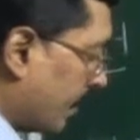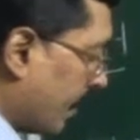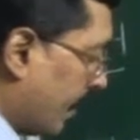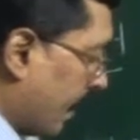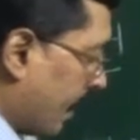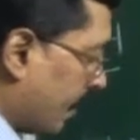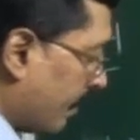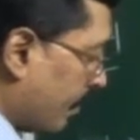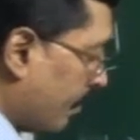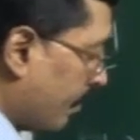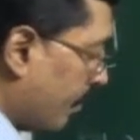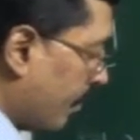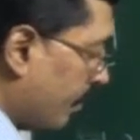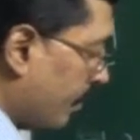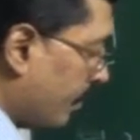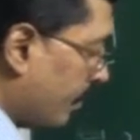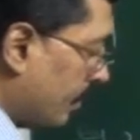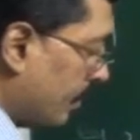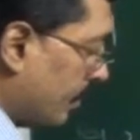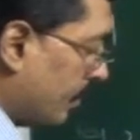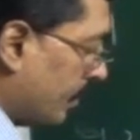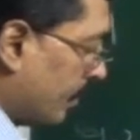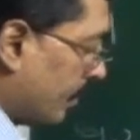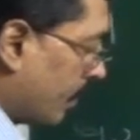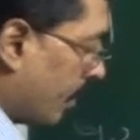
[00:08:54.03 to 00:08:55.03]

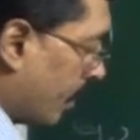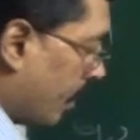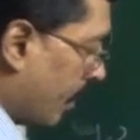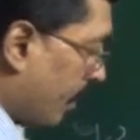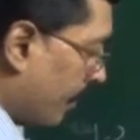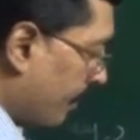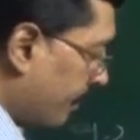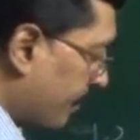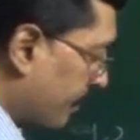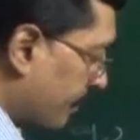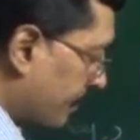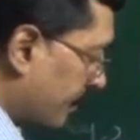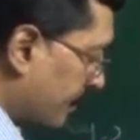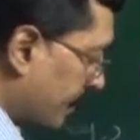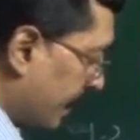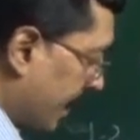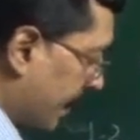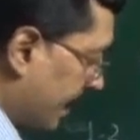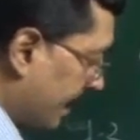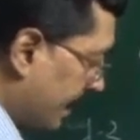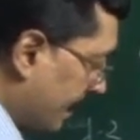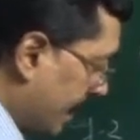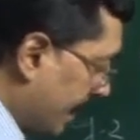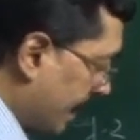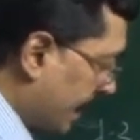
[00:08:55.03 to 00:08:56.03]
carbon of
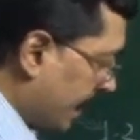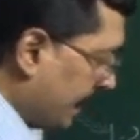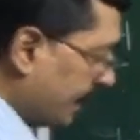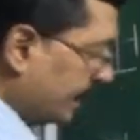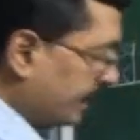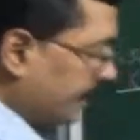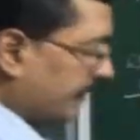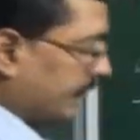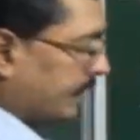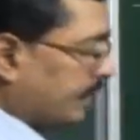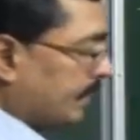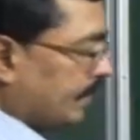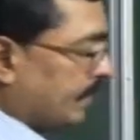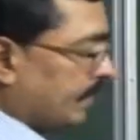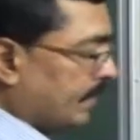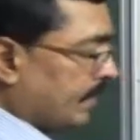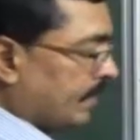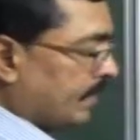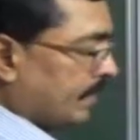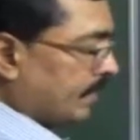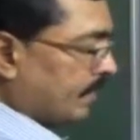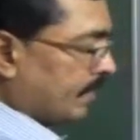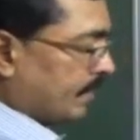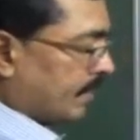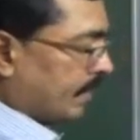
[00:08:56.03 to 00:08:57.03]
cyanide.
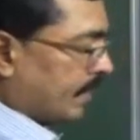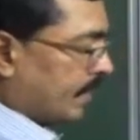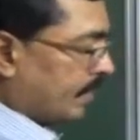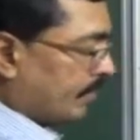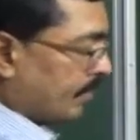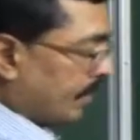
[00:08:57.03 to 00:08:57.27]
Now